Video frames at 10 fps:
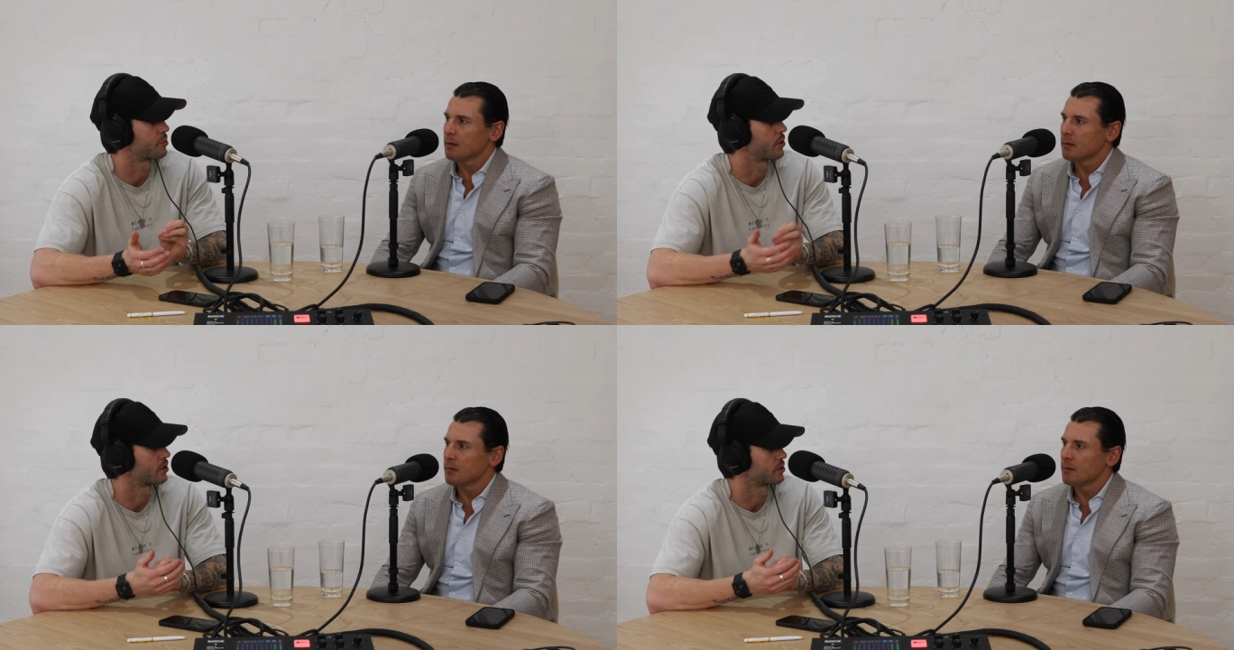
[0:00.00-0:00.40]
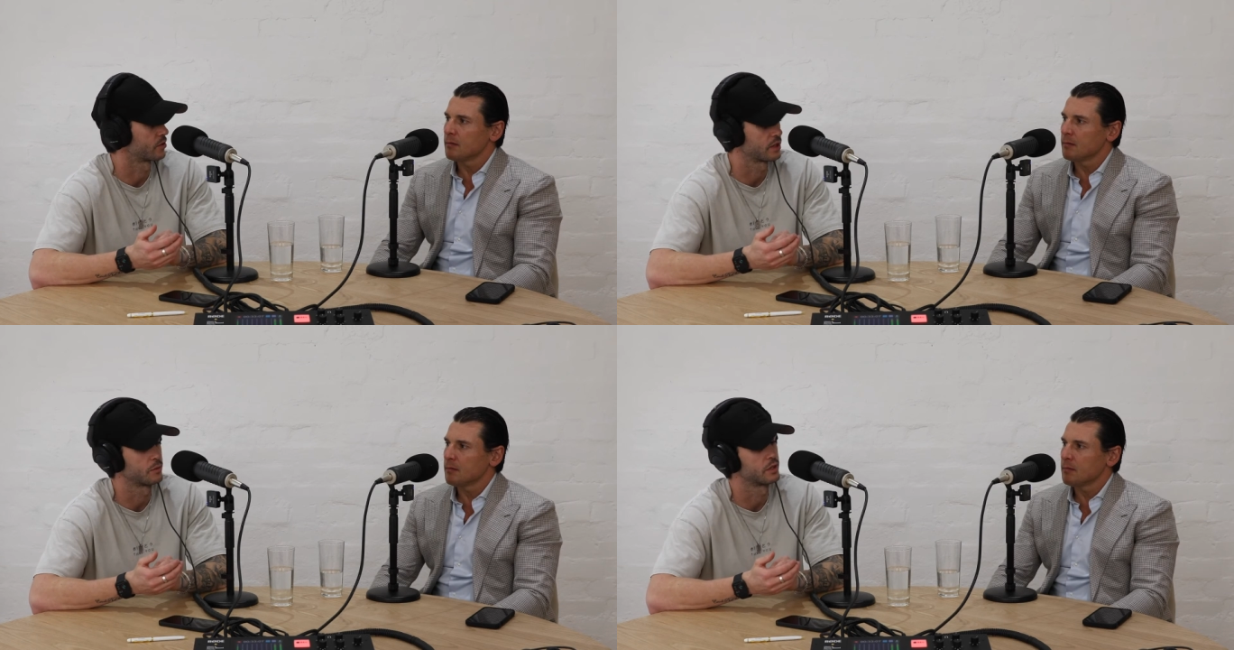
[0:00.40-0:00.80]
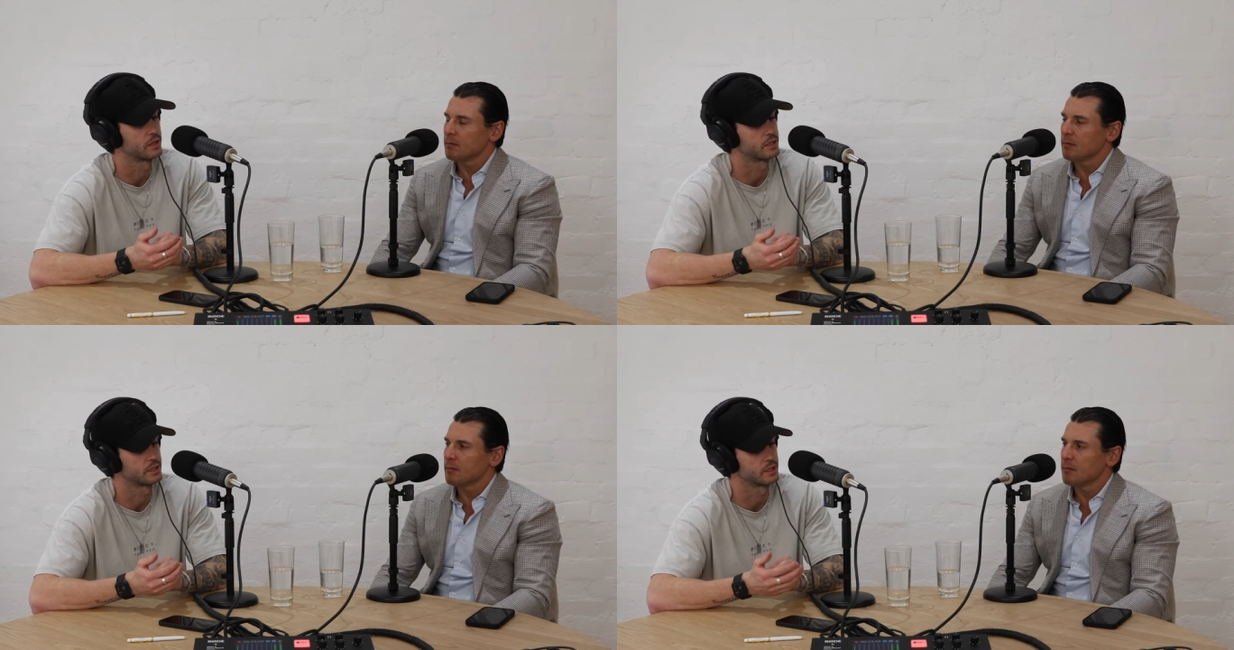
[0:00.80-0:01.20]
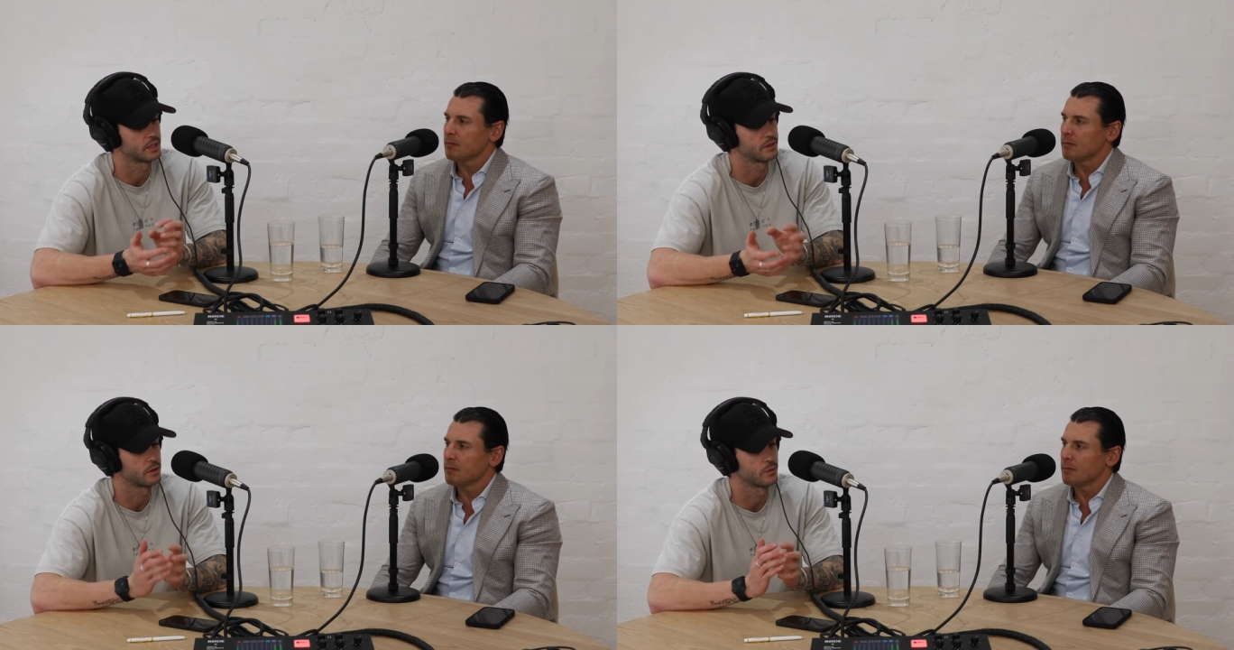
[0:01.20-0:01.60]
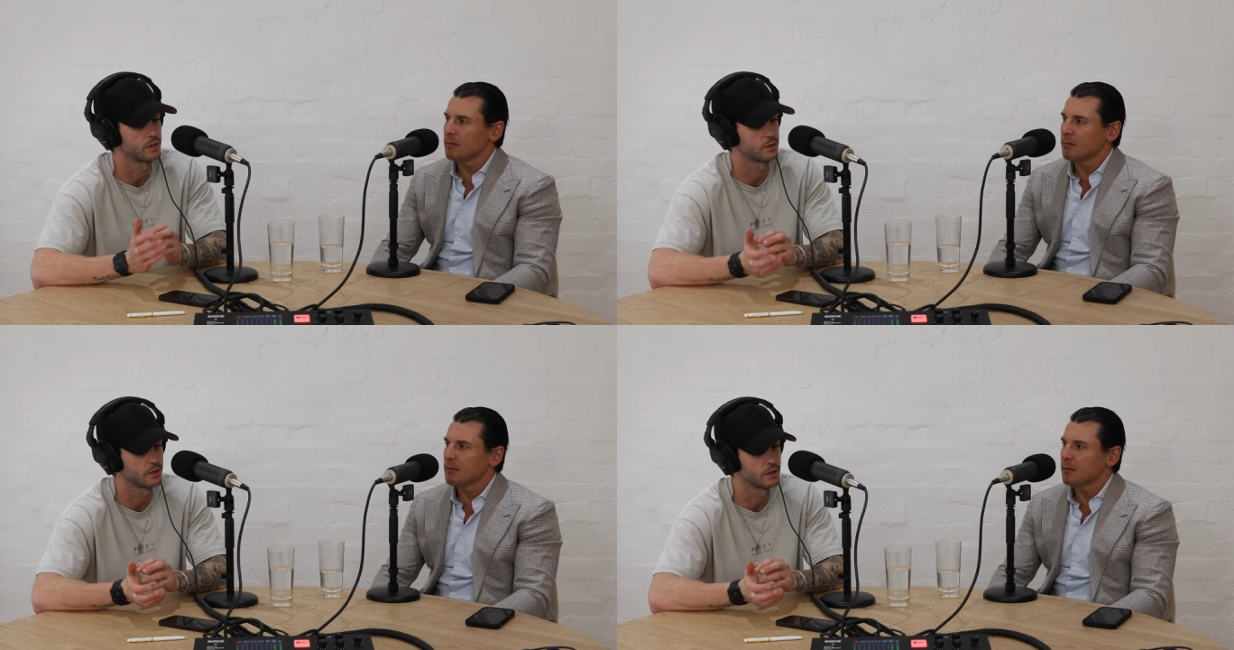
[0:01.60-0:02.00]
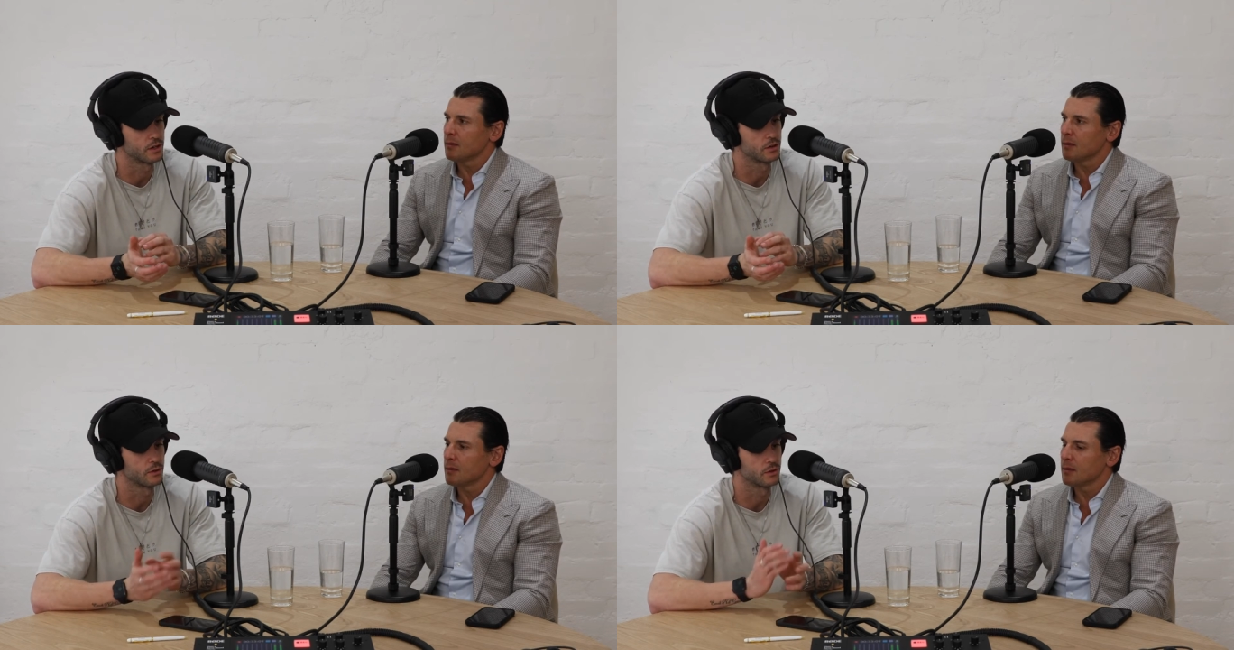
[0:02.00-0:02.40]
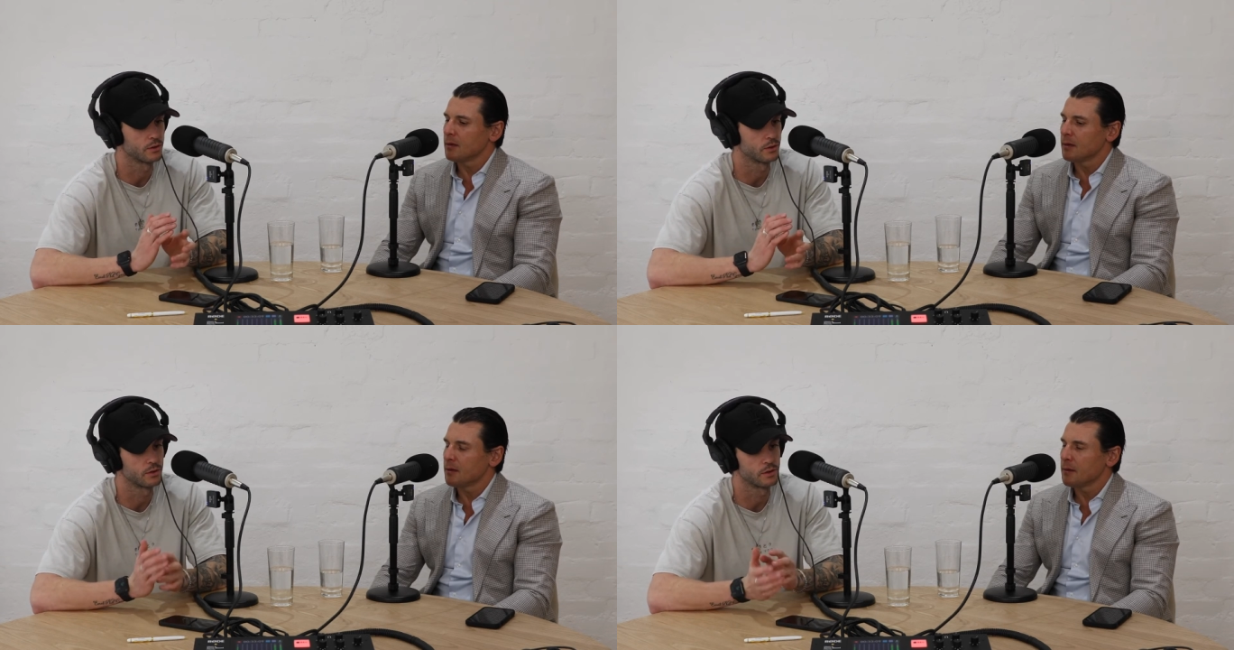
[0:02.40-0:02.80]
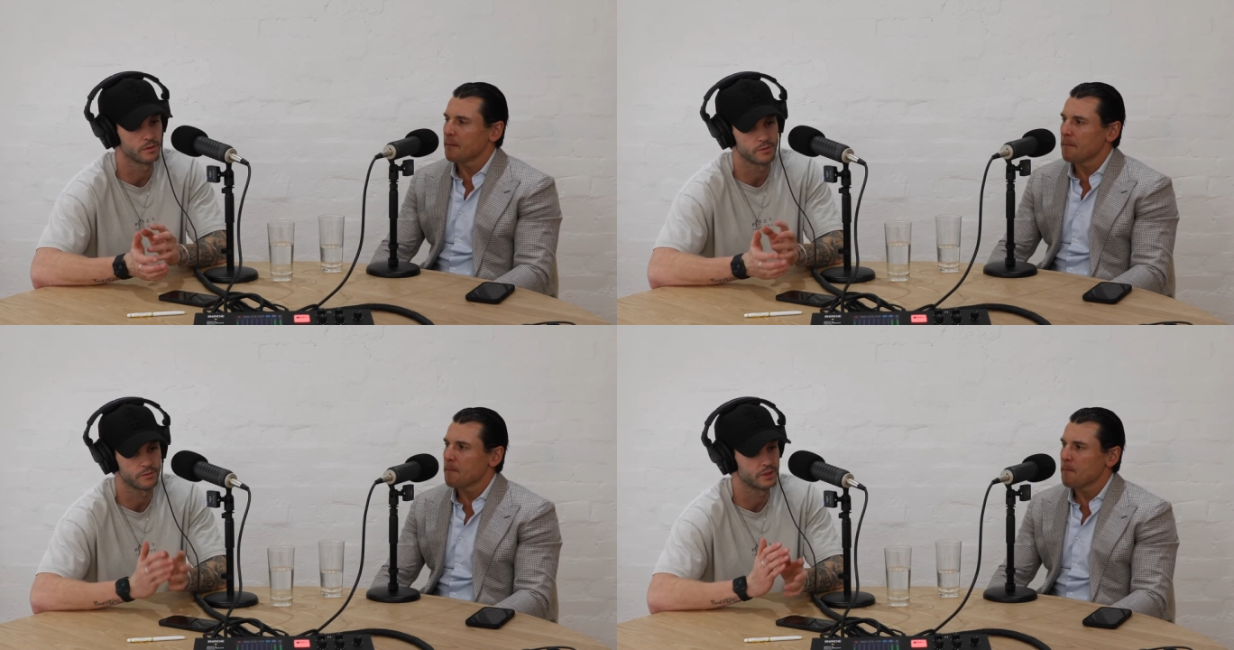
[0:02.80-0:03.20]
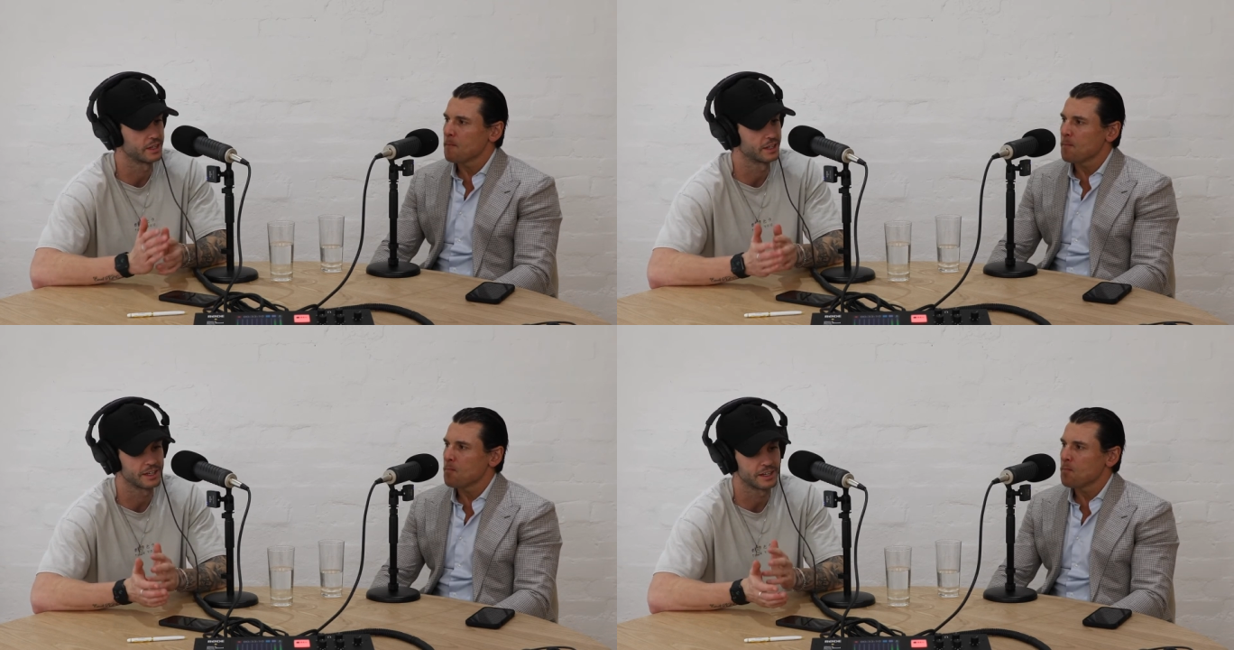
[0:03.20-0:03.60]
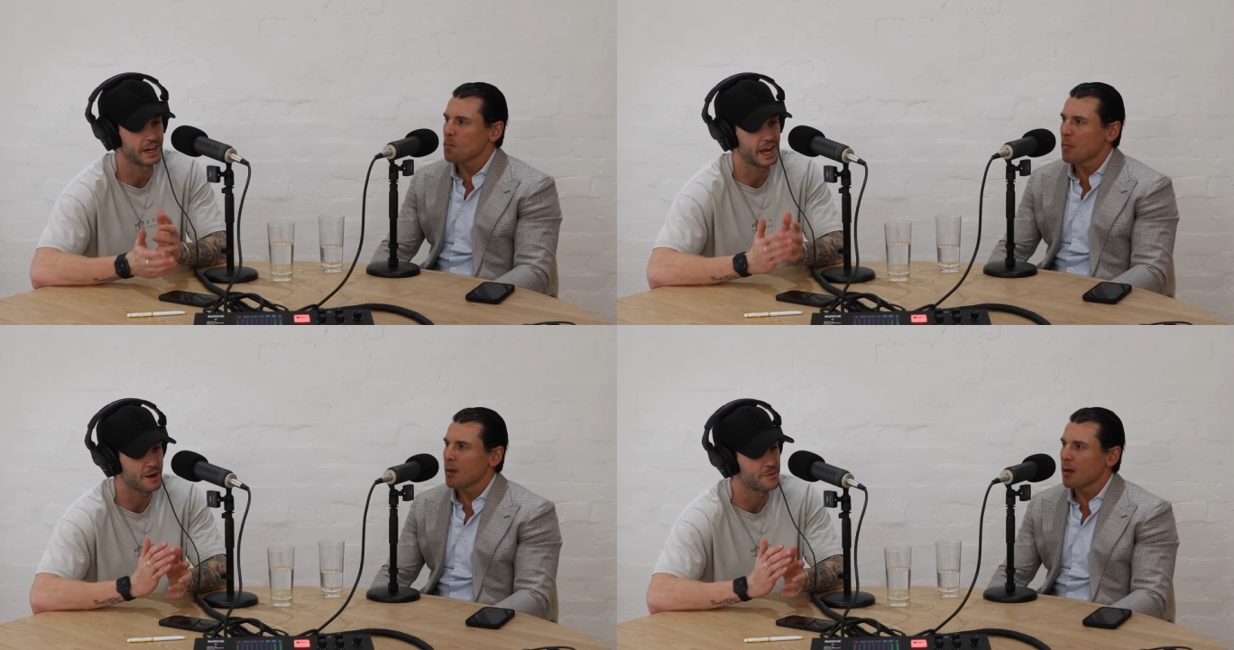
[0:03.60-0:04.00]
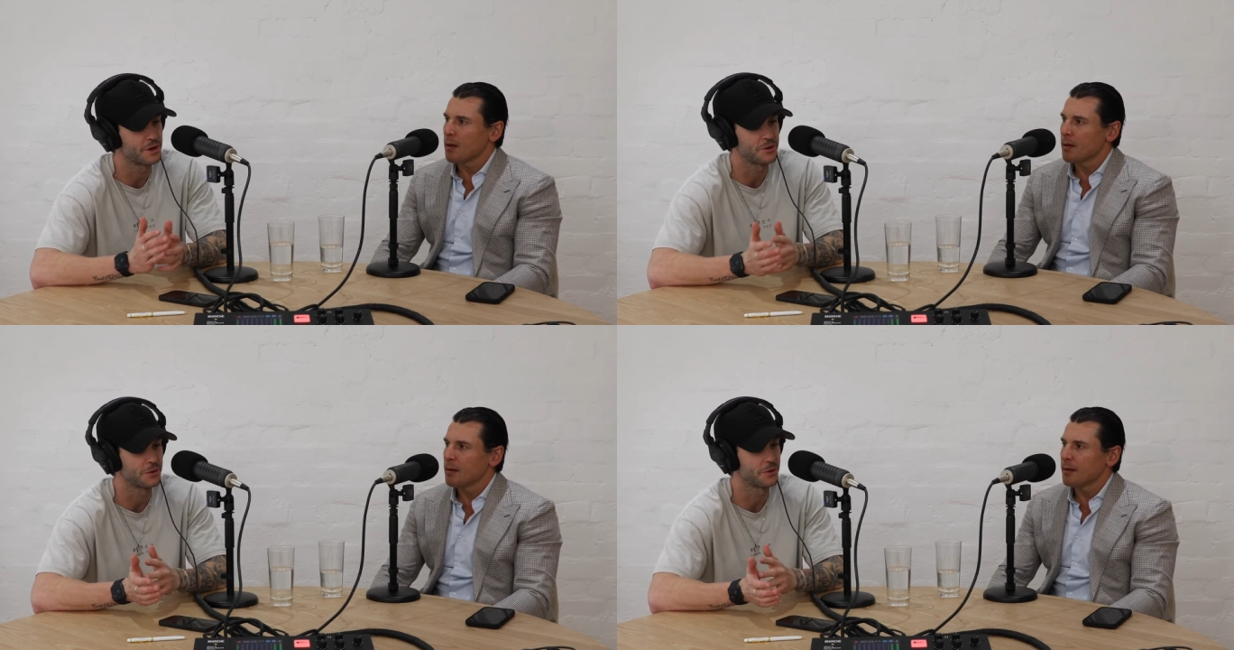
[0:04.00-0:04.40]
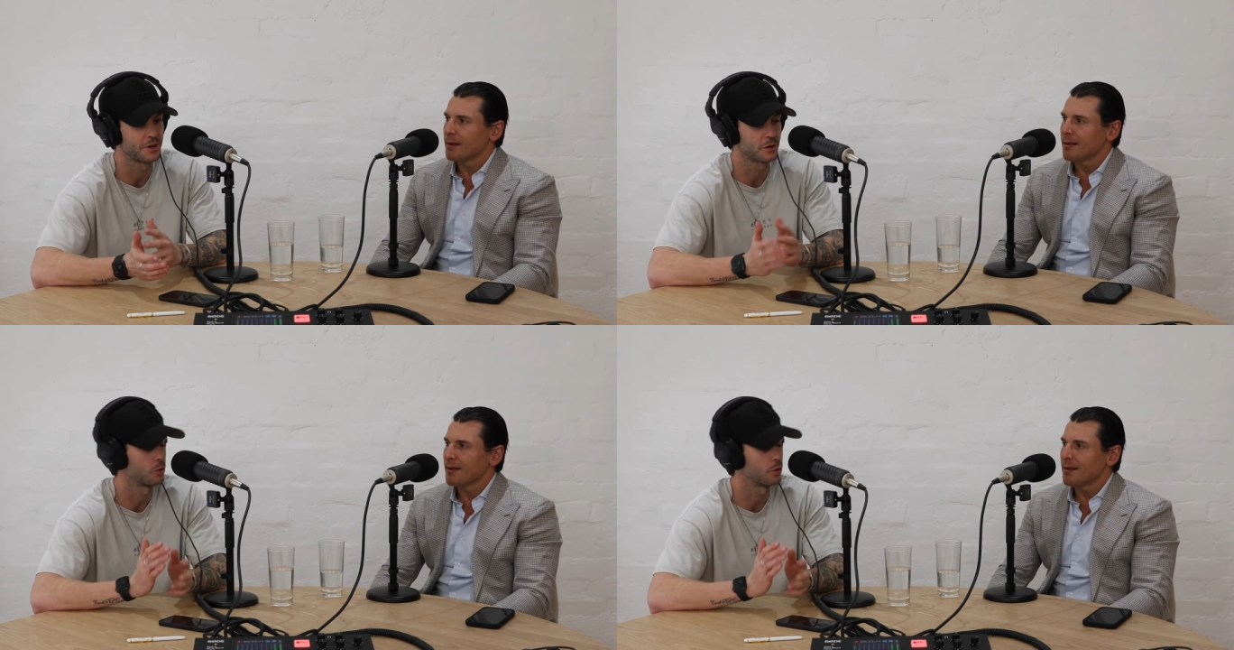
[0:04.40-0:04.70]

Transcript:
Speaker 1: a personal thing, whether it's something you're wanting to learn or, or habit or